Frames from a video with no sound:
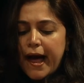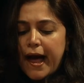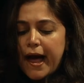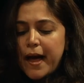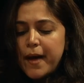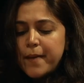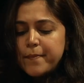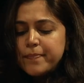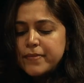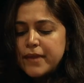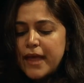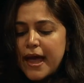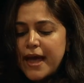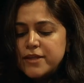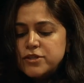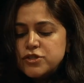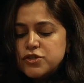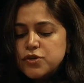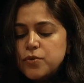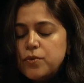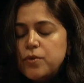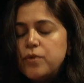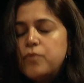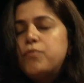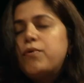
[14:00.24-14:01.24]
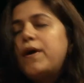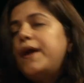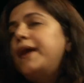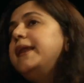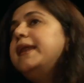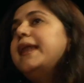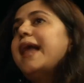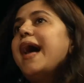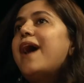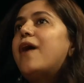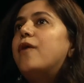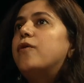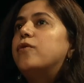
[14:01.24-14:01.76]
Um, and so right
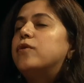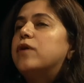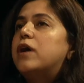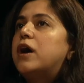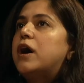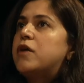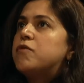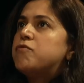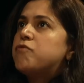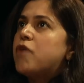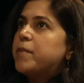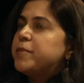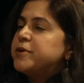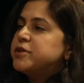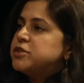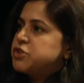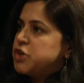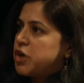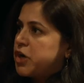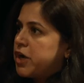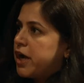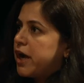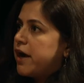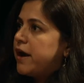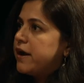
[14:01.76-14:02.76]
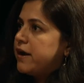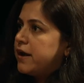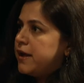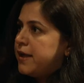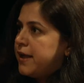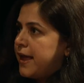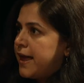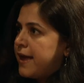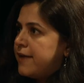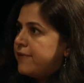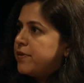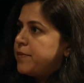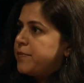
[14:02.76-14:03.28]
now, uh, Robert Doggart,
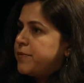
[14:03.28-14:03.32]
again, the